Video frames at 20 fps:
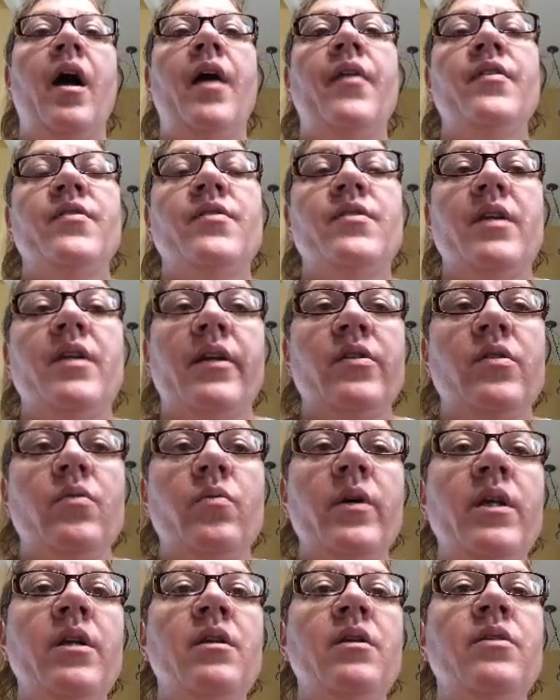On this
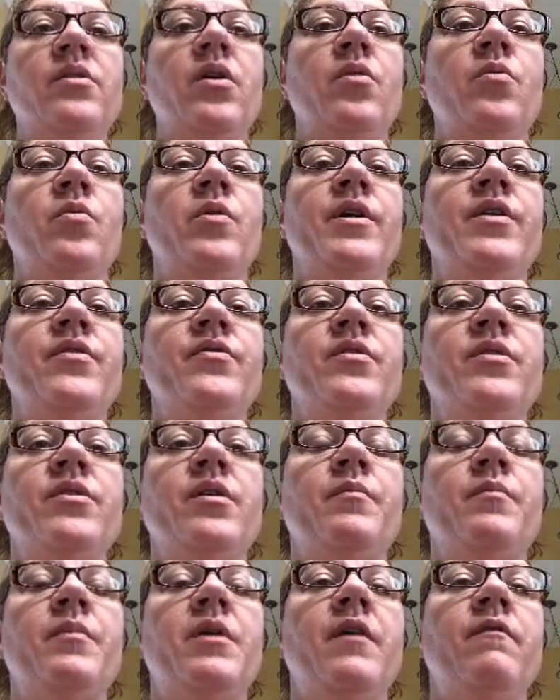next one, so we're using
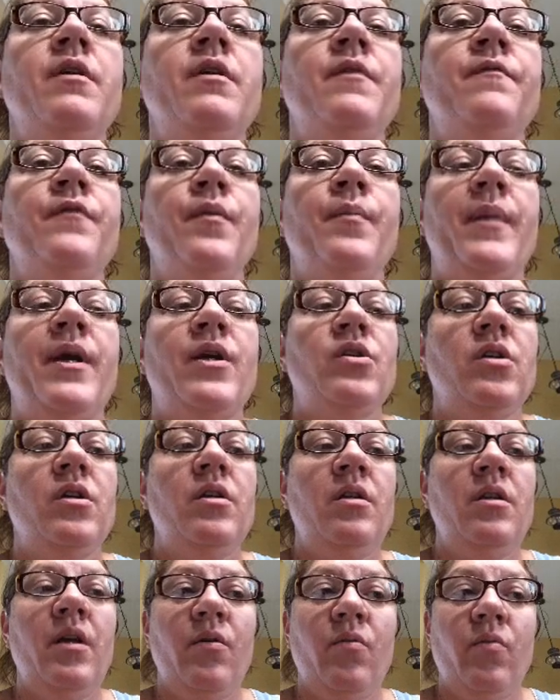some given
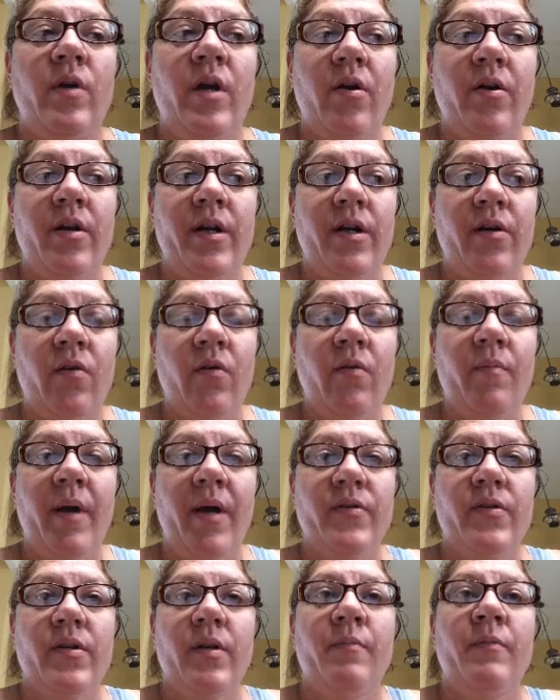information that we already know
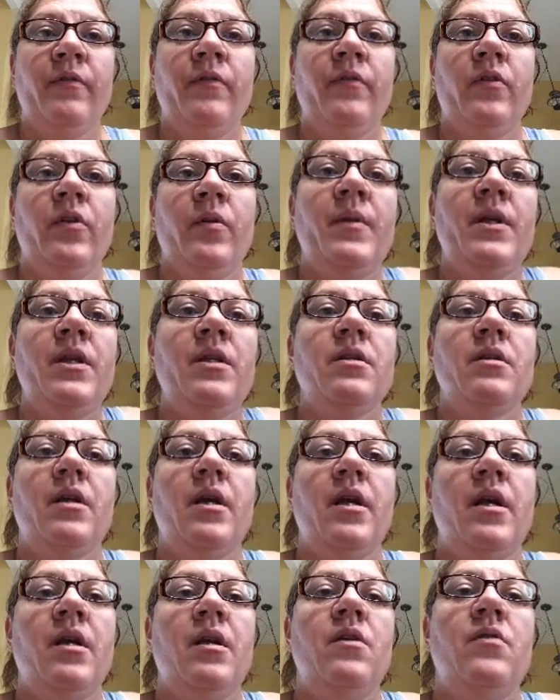about some of the limits
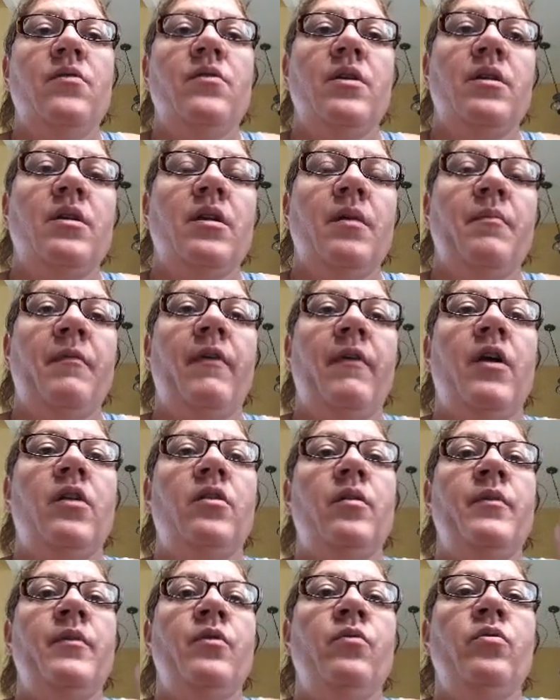and using some of our
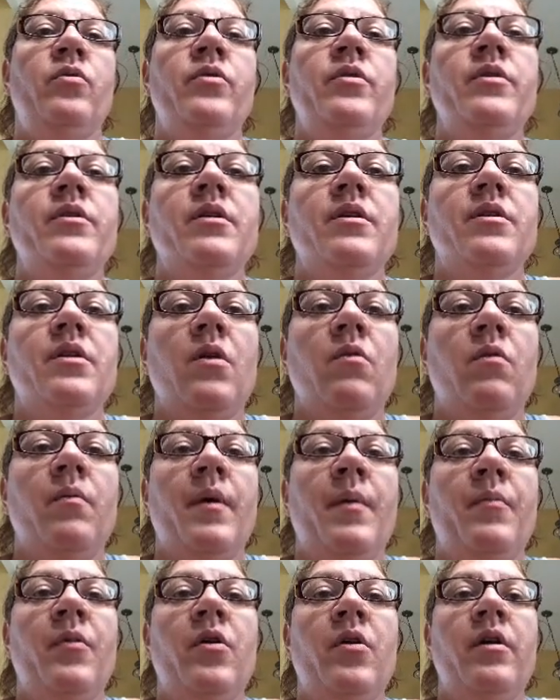limit rules. So
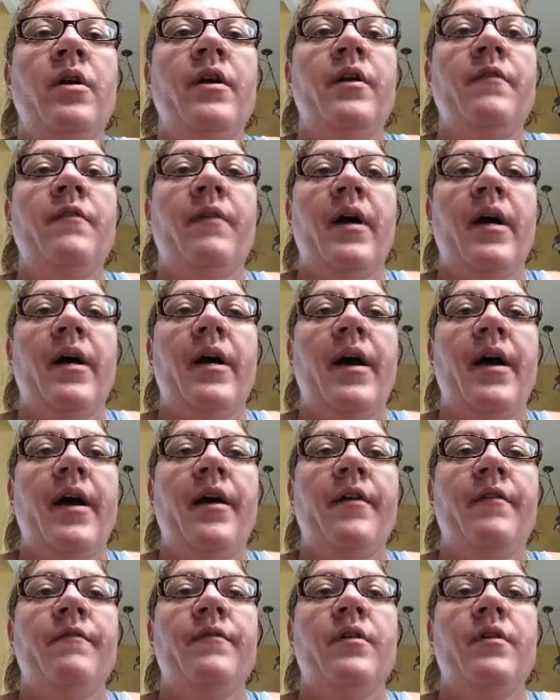remember, if I
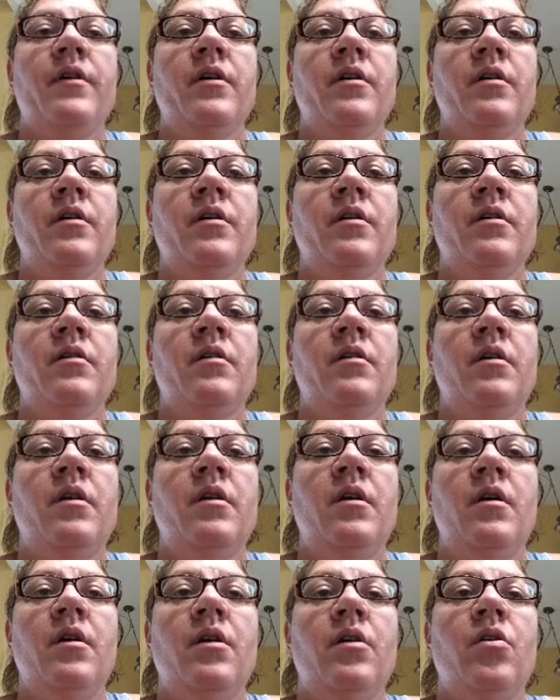have a
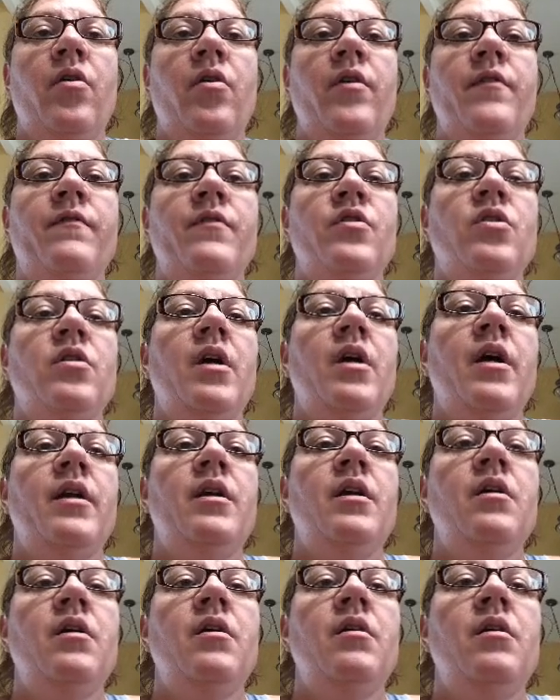coefficient
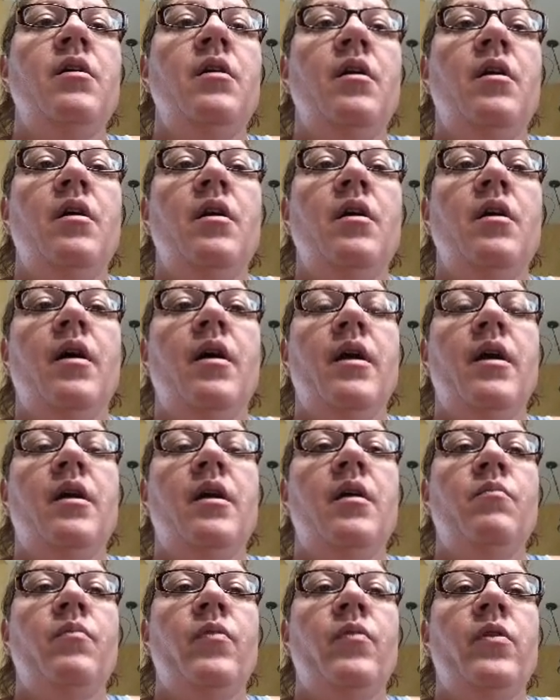on here, I
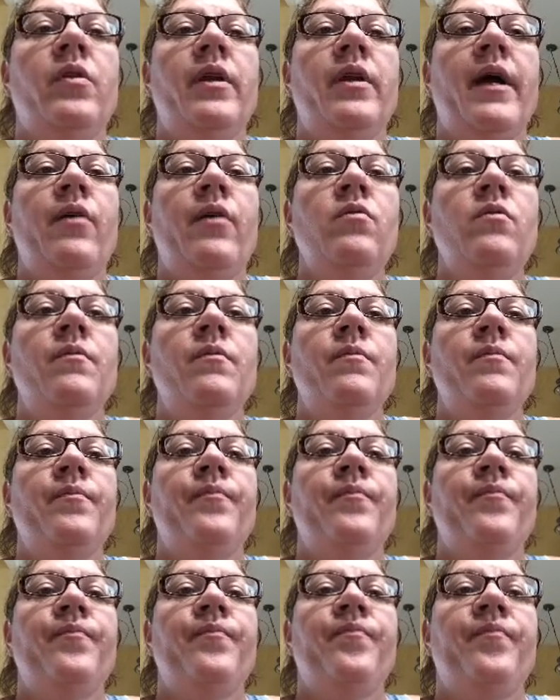can pull it out.
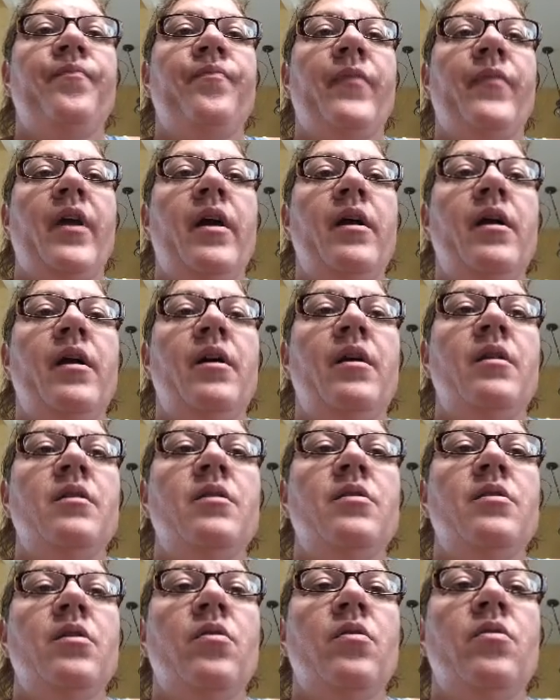
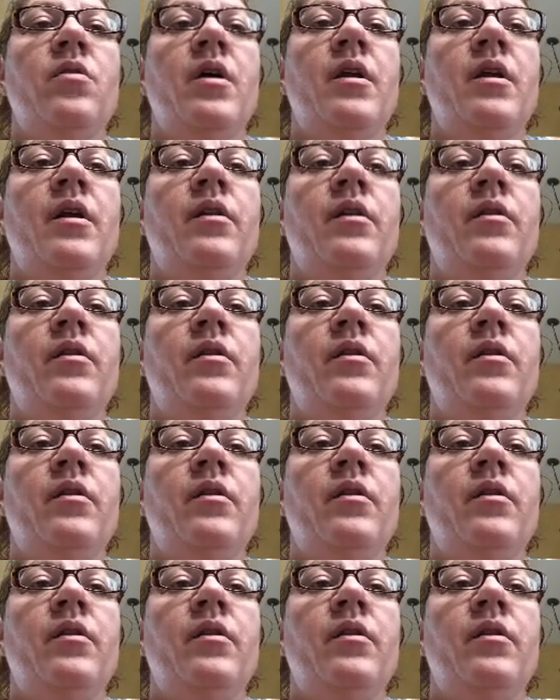And so then